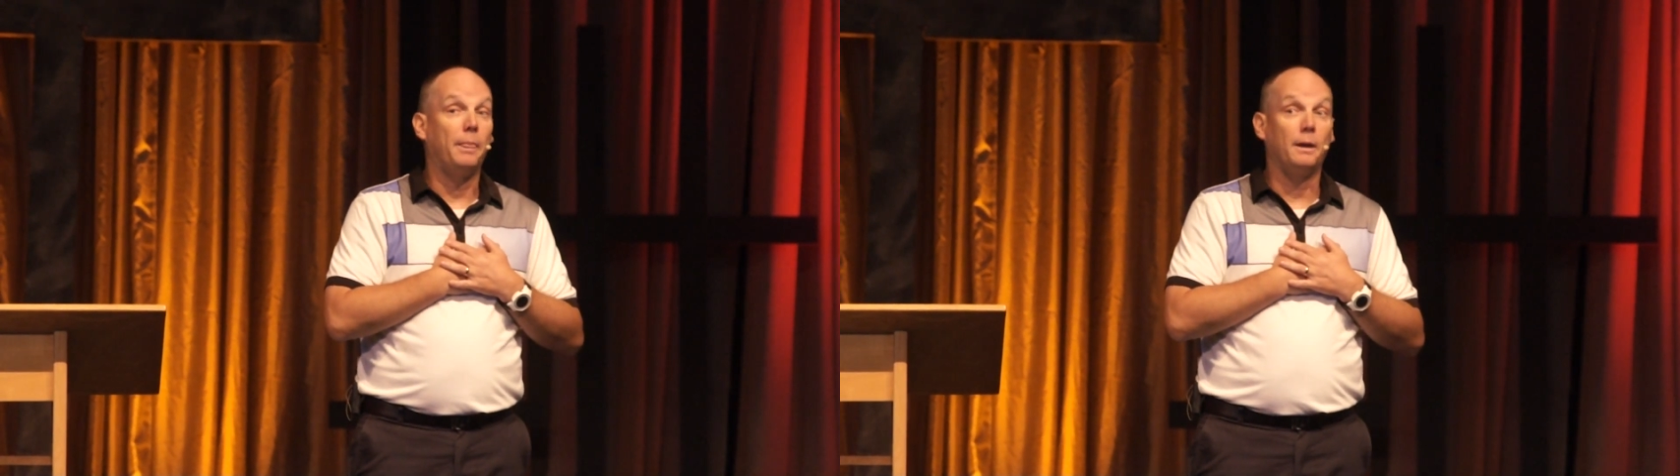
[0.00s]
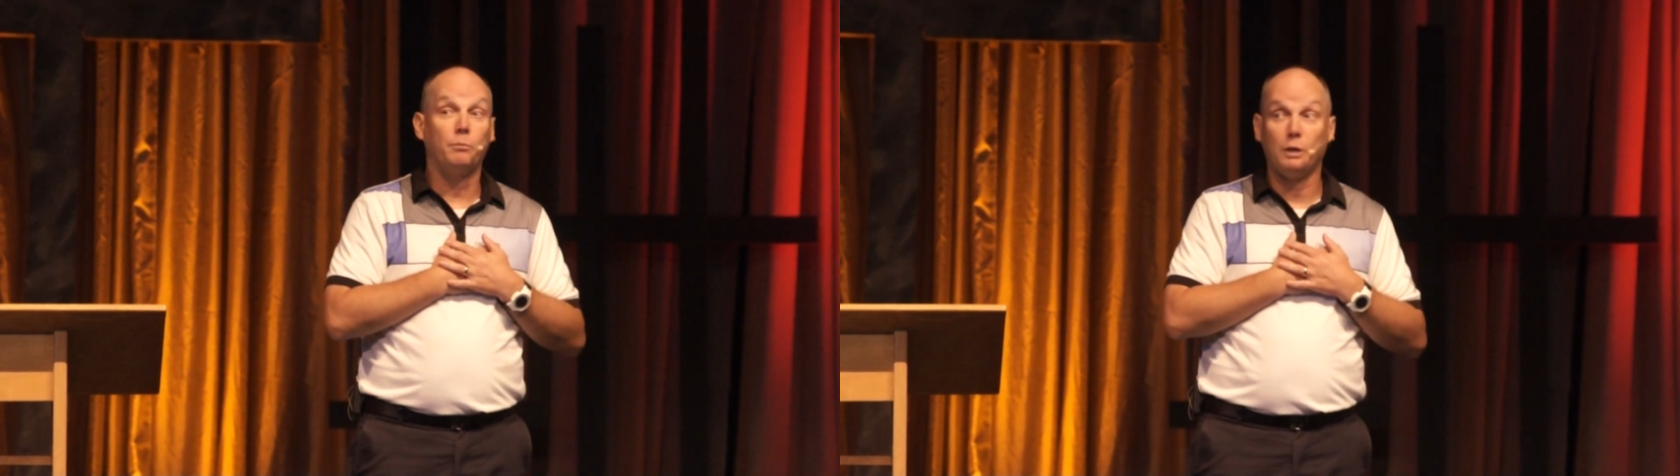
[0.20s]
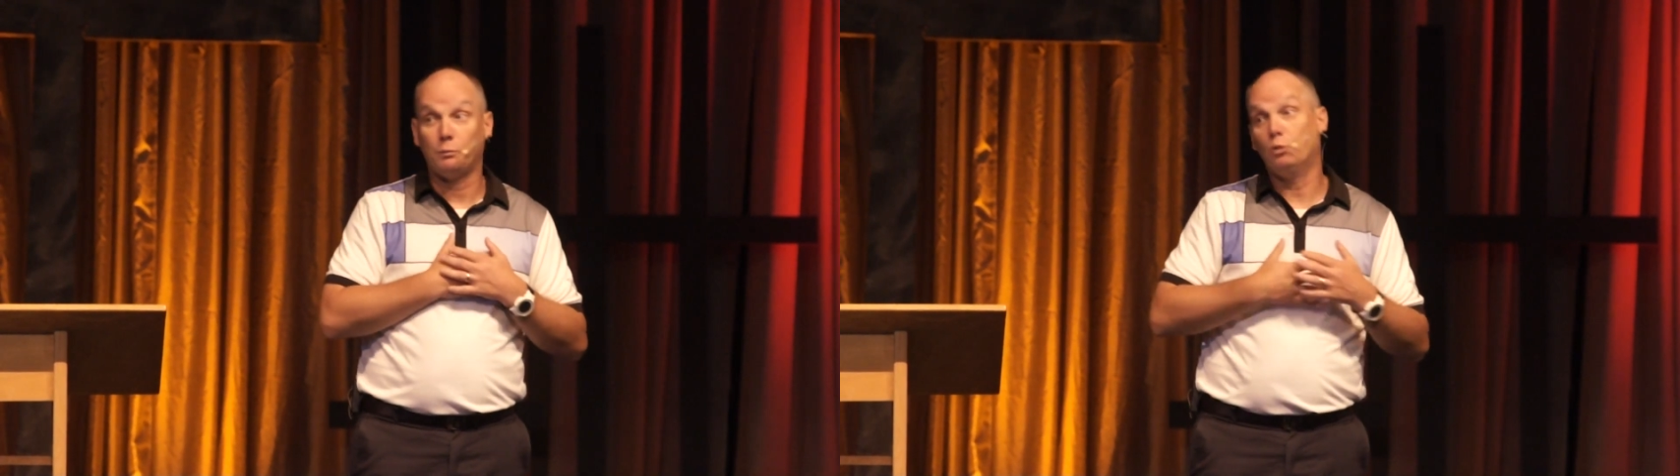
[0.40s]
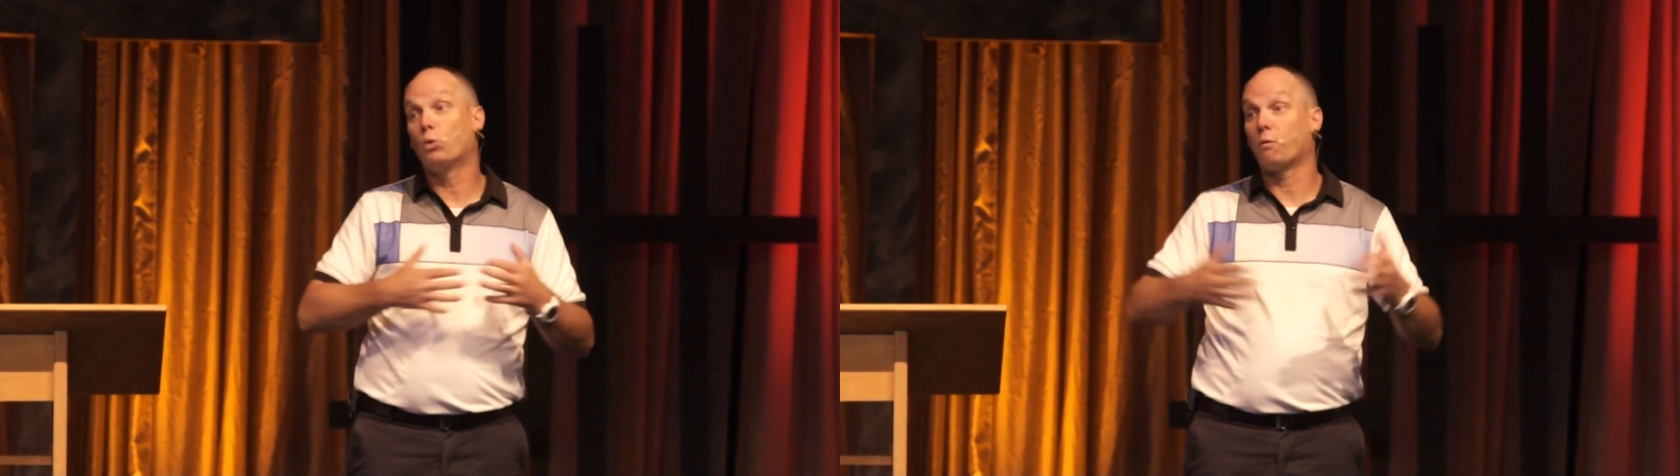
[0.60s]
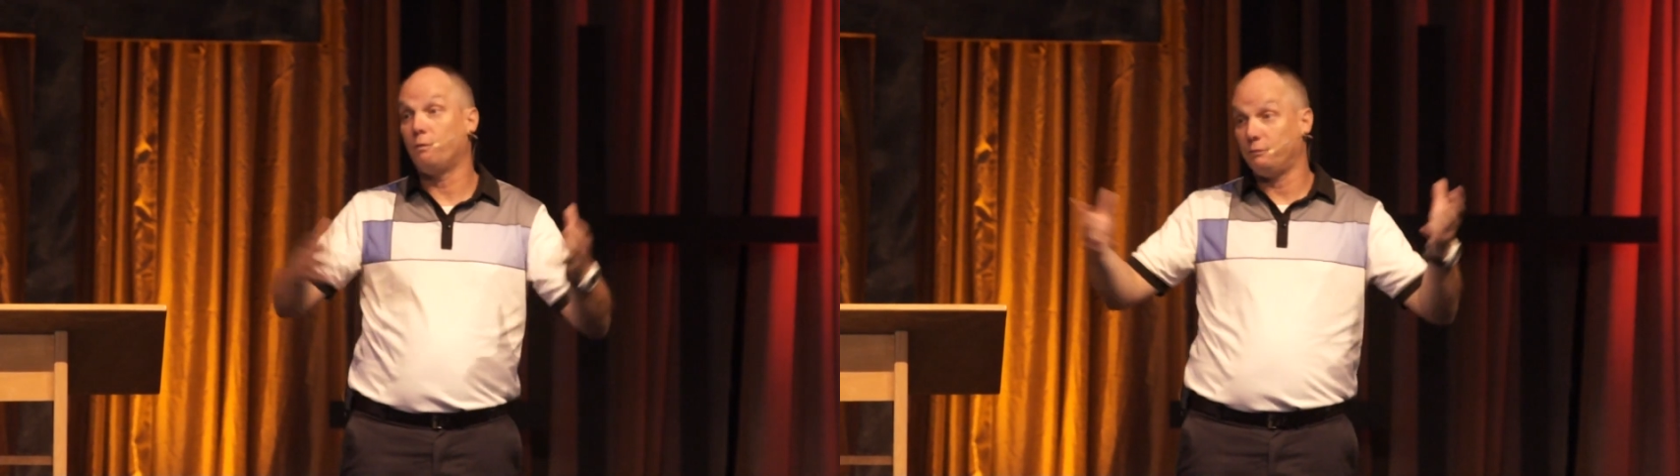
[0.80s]
than people
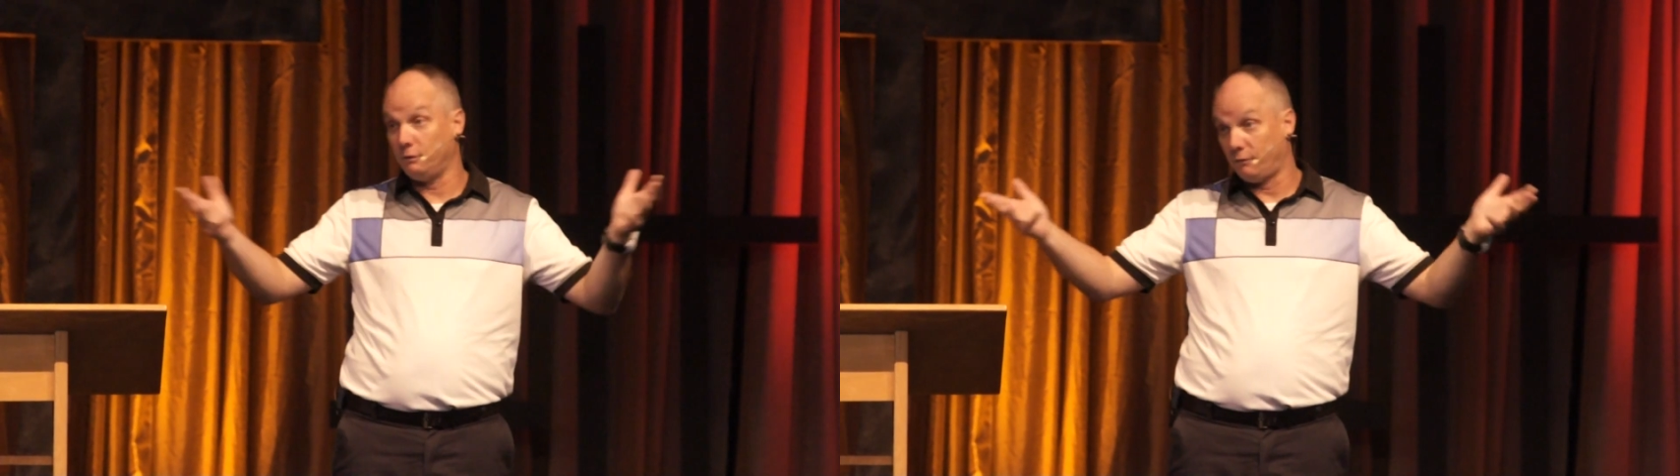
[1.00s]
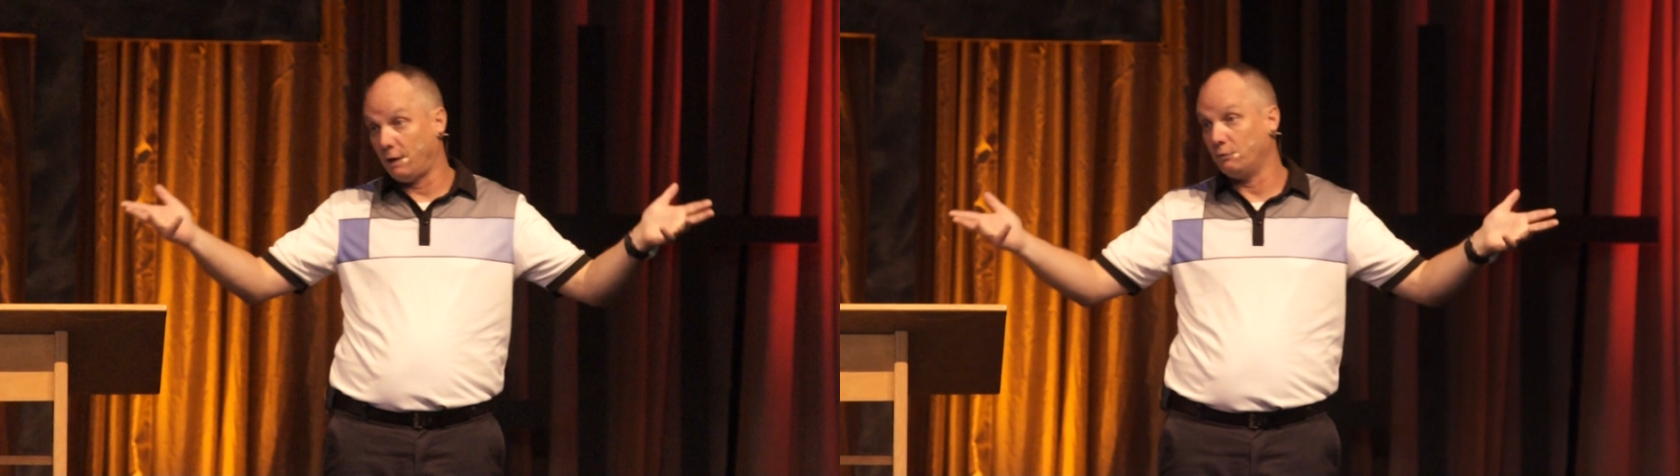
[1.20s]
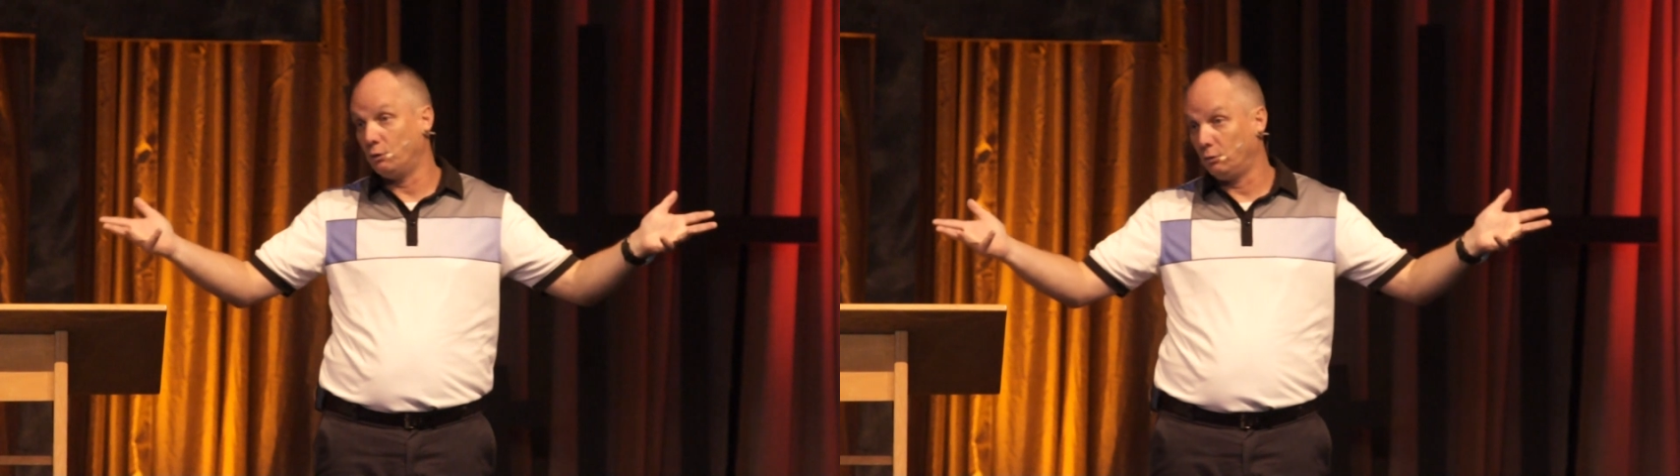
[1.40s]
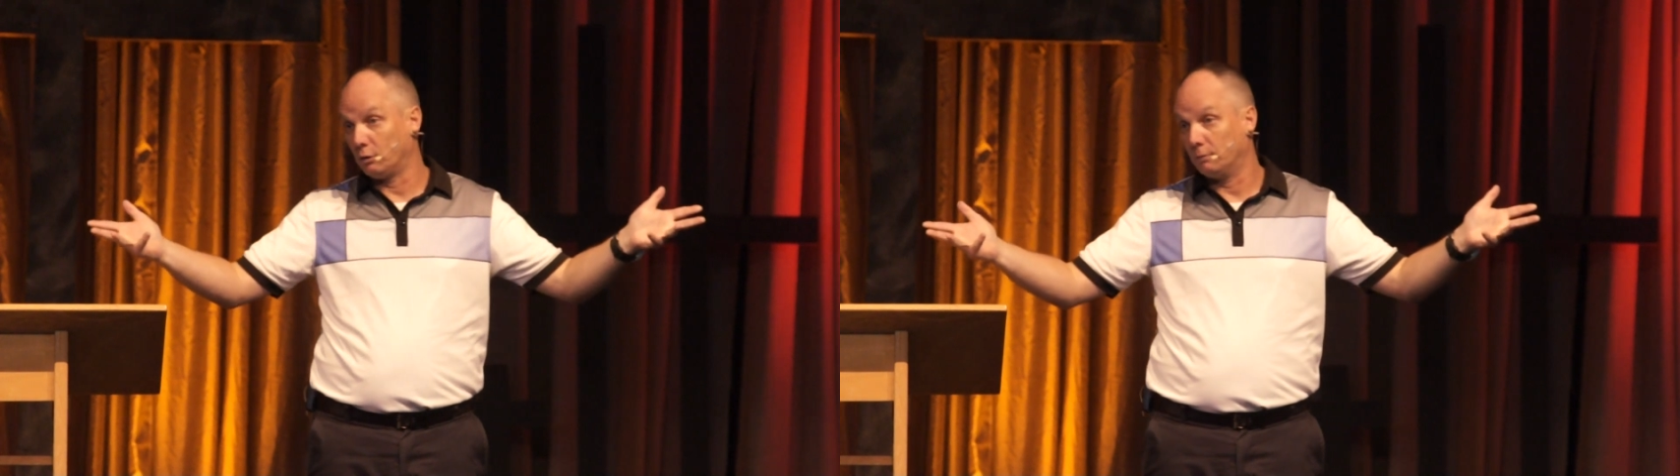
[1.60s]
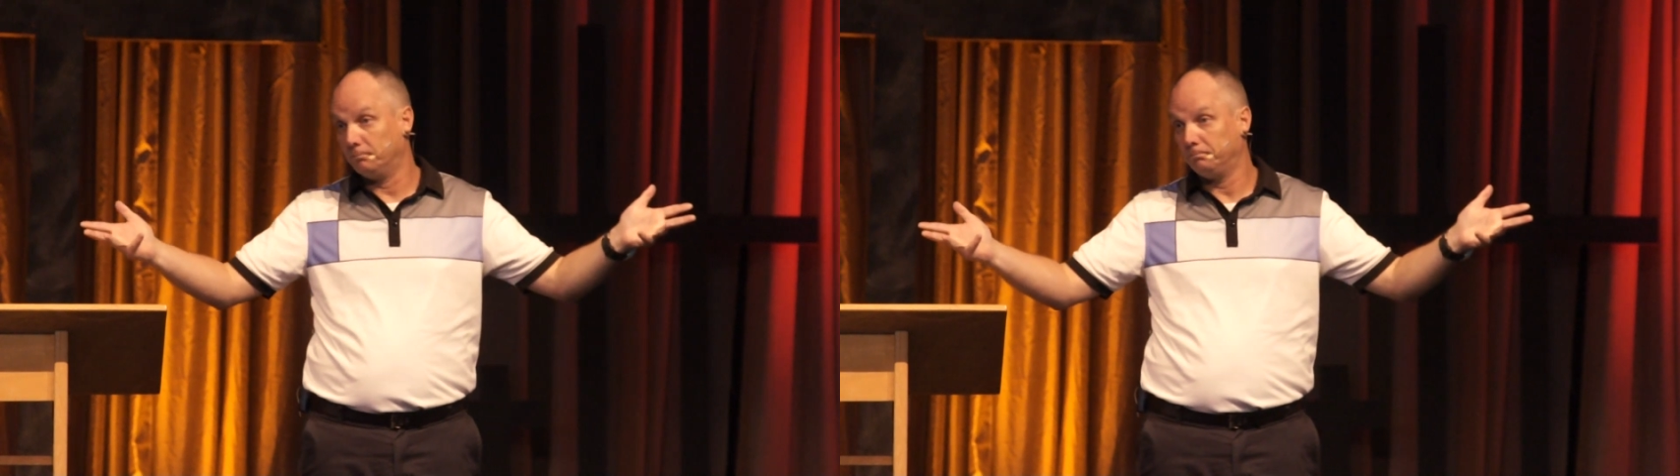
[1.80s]
who are 55 and
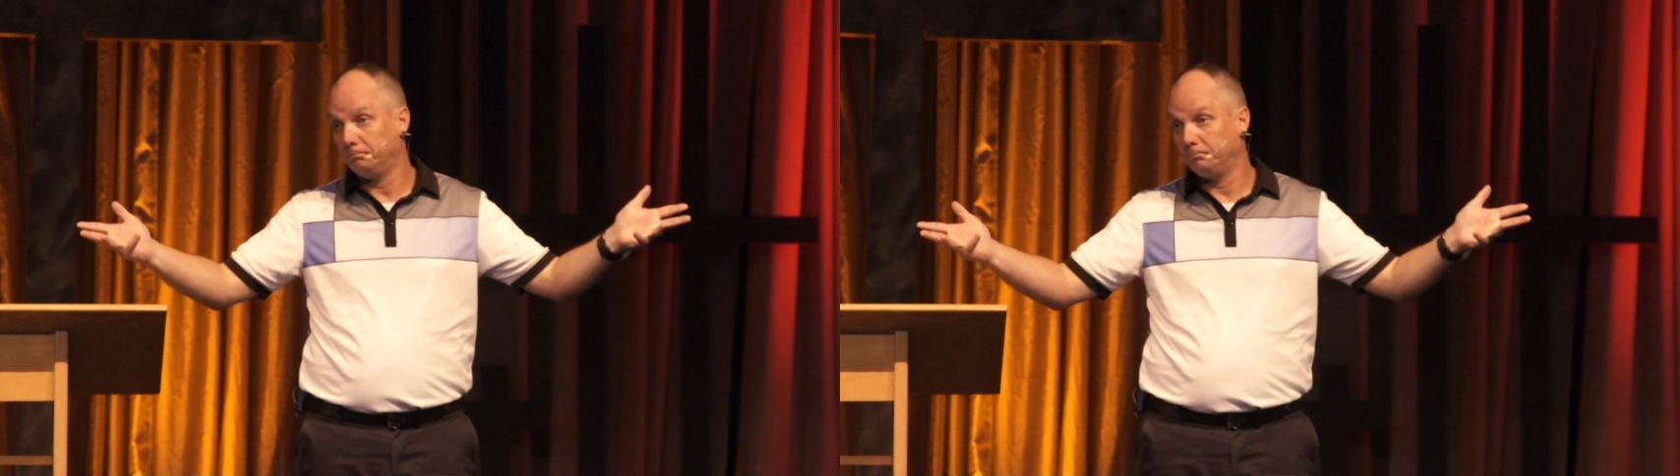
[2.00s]
older.